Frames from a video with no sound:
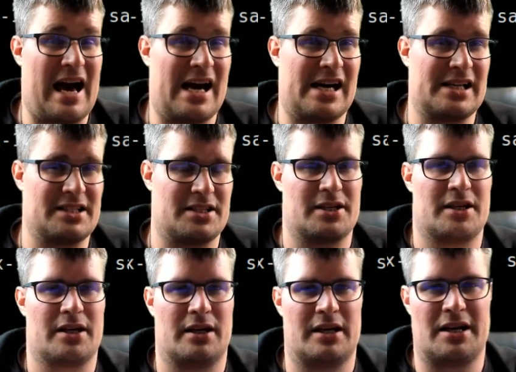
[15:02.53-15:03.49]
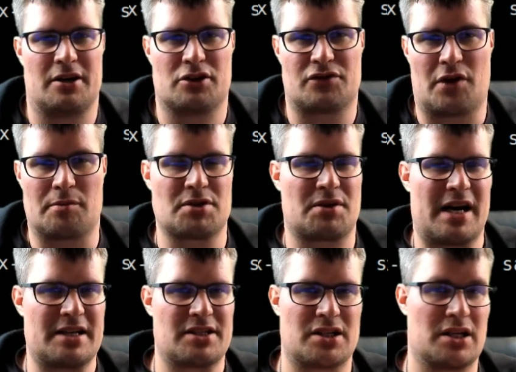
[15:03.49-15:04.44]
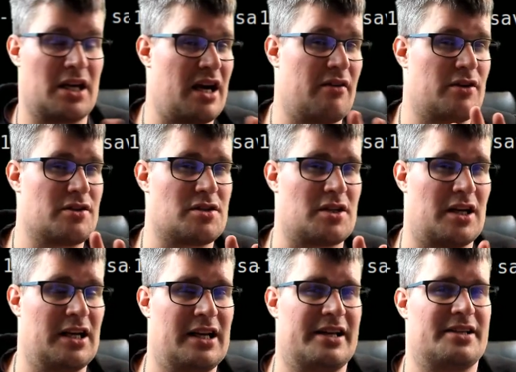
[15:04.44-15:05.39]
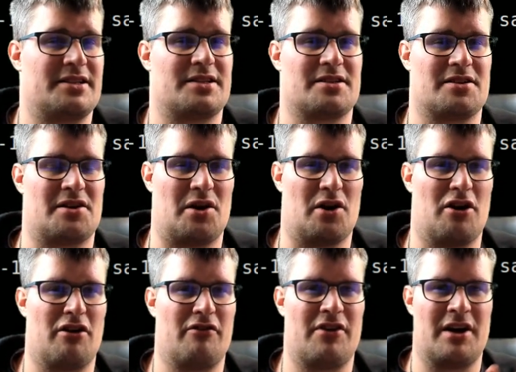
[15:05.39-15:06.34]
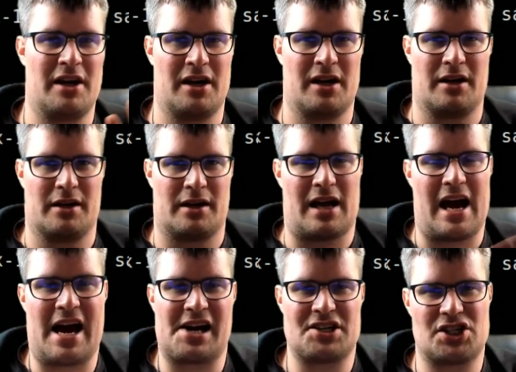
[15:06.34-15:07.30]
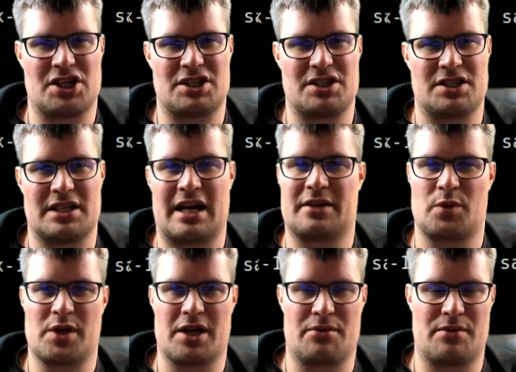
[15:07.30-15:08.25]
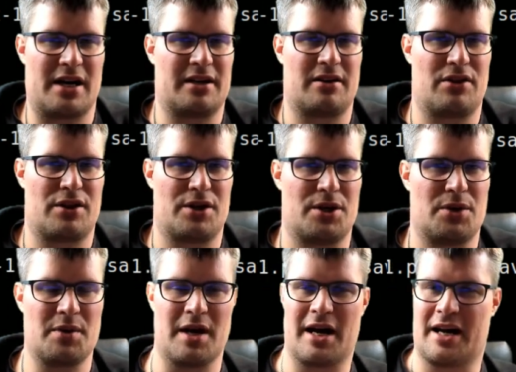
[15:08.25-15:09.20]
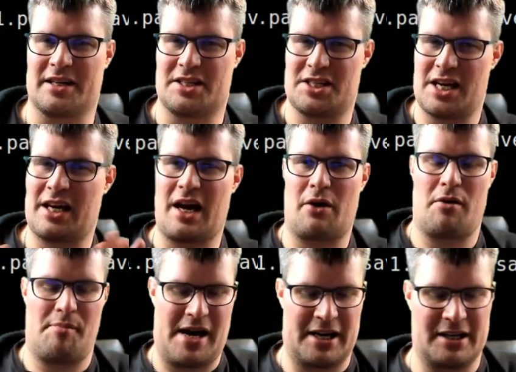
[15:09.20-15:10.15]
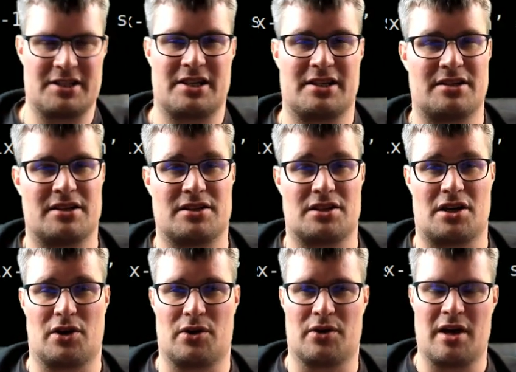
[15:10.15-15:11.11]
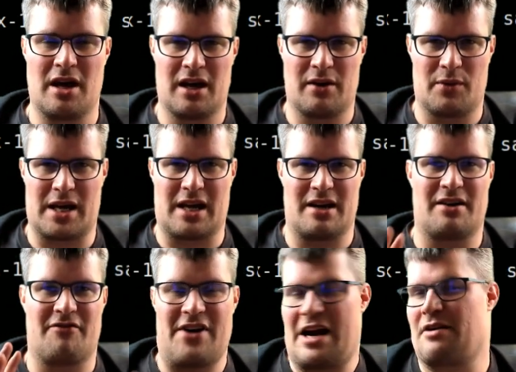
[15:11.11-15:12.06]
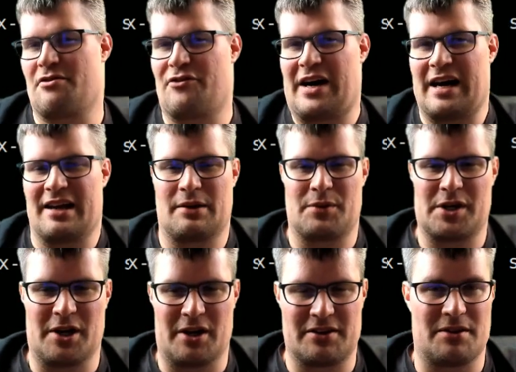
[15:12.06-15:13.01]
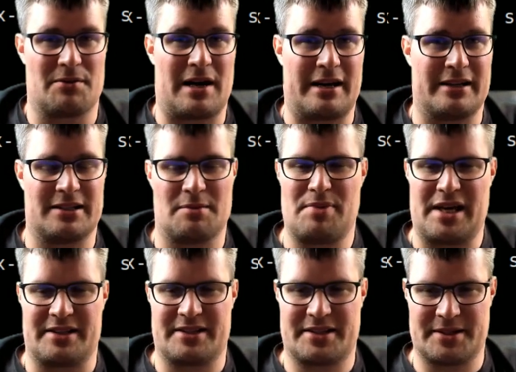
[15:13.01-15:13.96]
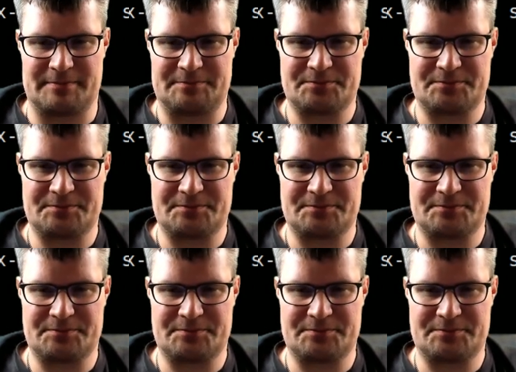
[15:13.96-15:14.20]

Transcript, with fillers: at Linux from scratch gave us a list of hashes that we can run through and check our packages so we can verify that we got the right bits.